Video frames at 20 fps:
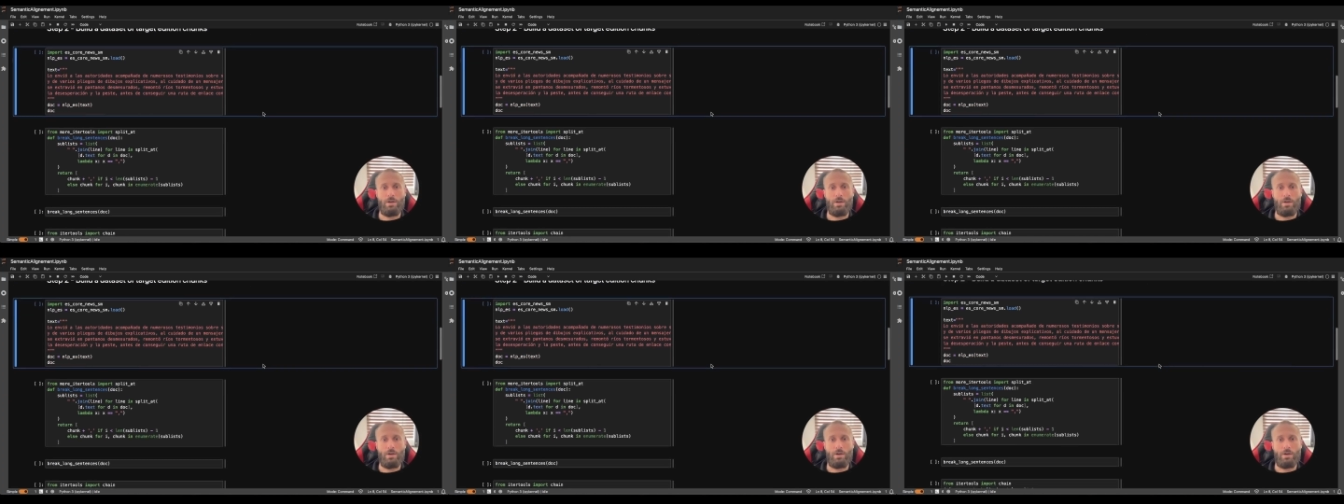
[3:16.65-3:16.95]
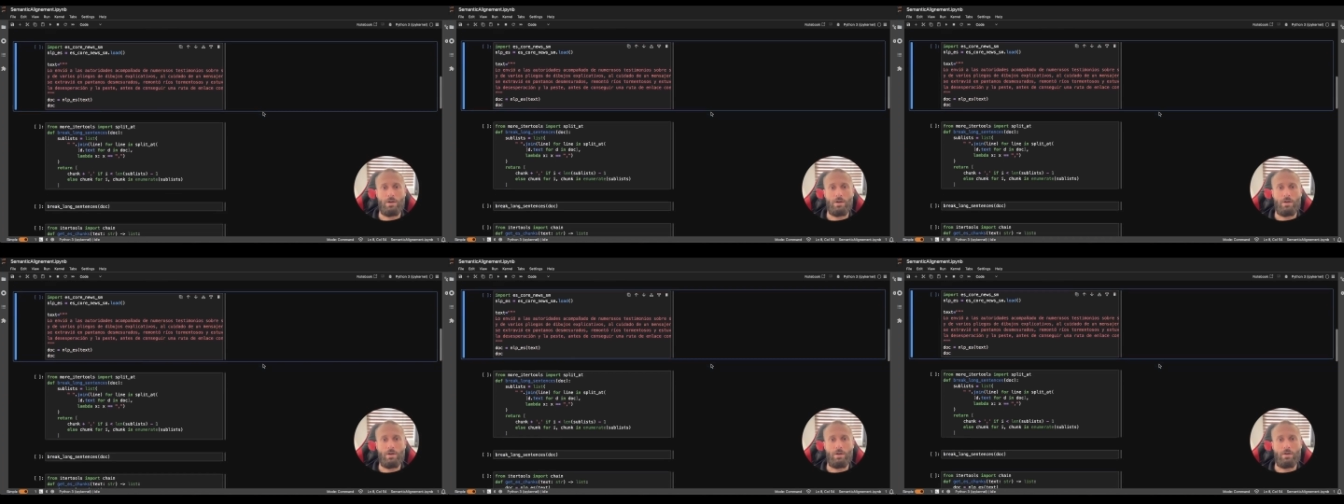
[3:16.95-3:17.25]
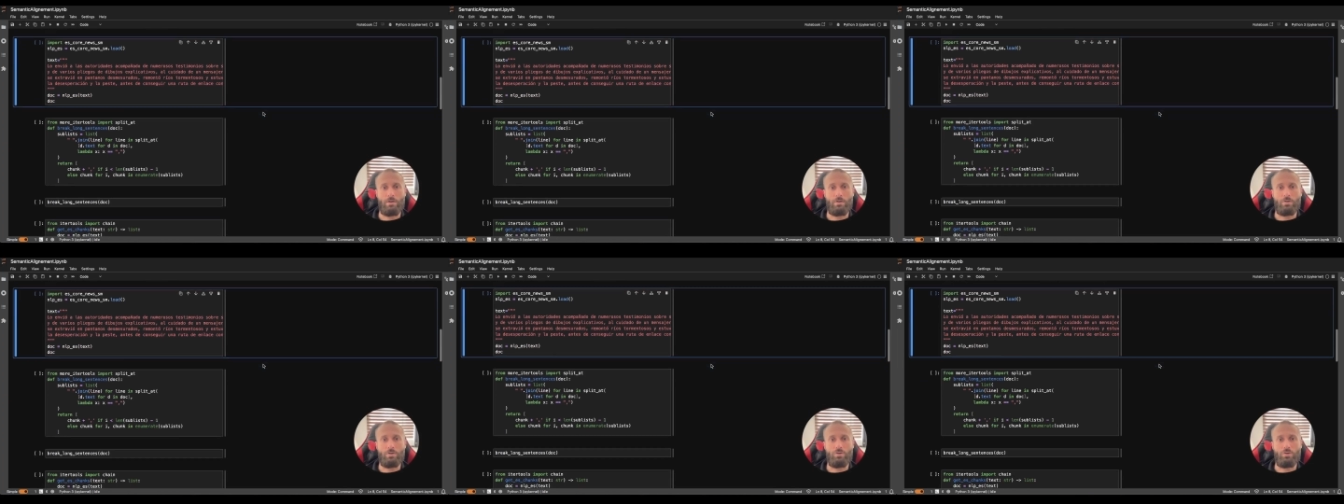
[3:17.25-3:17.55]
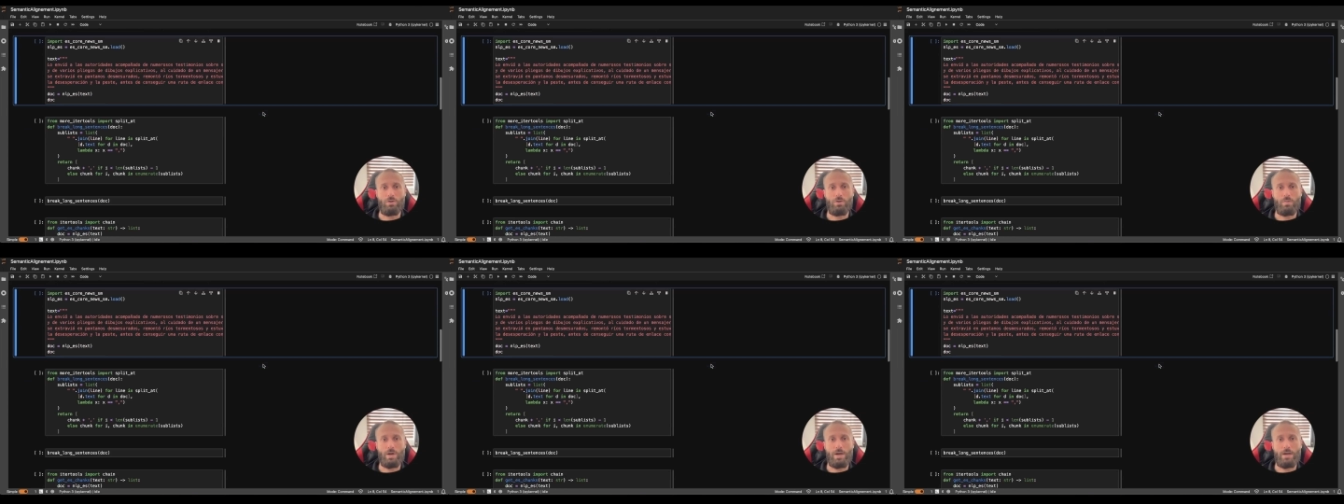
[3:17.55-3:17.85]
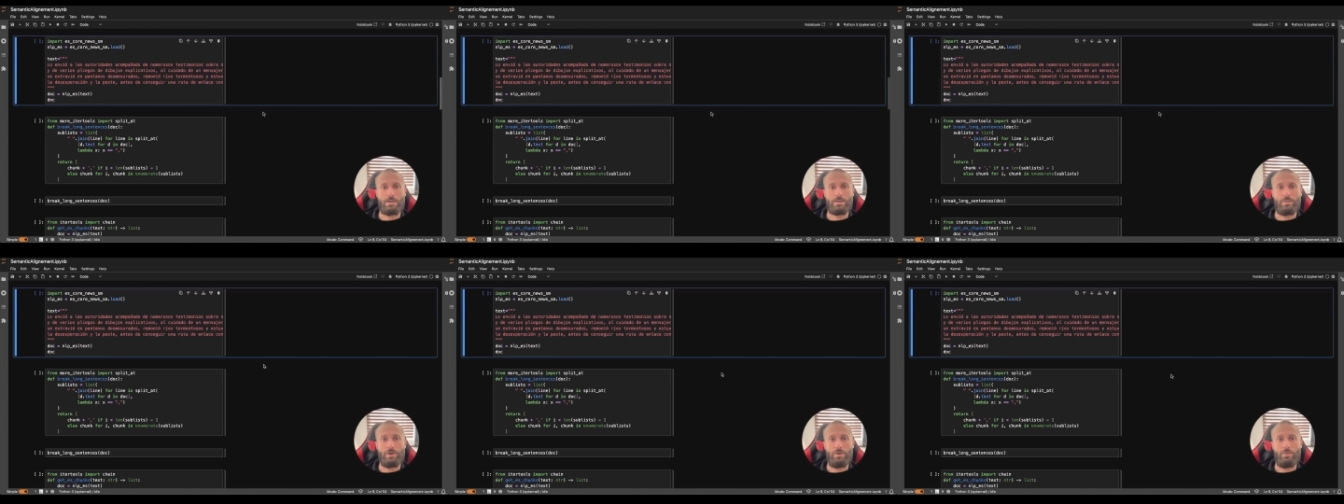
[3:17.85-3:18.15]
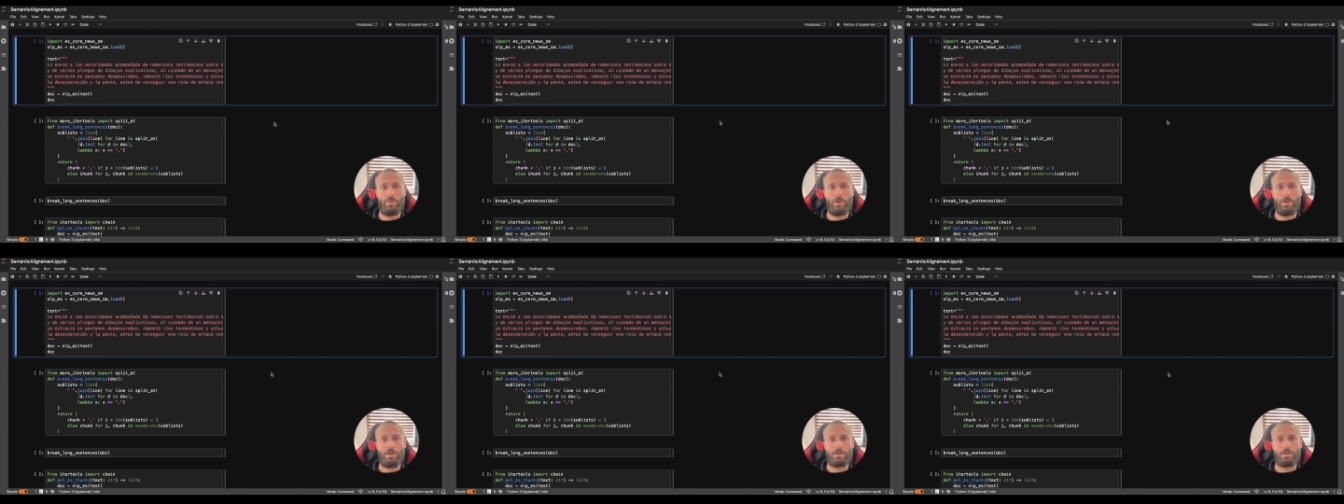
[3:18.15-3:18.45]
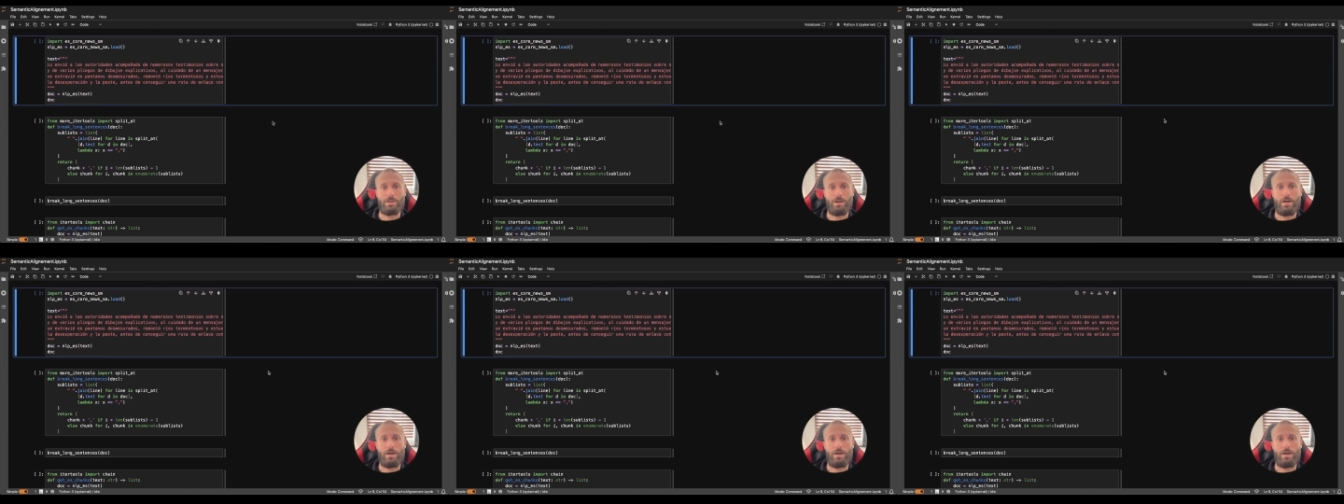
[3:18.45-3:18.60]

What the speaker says: During my experiments,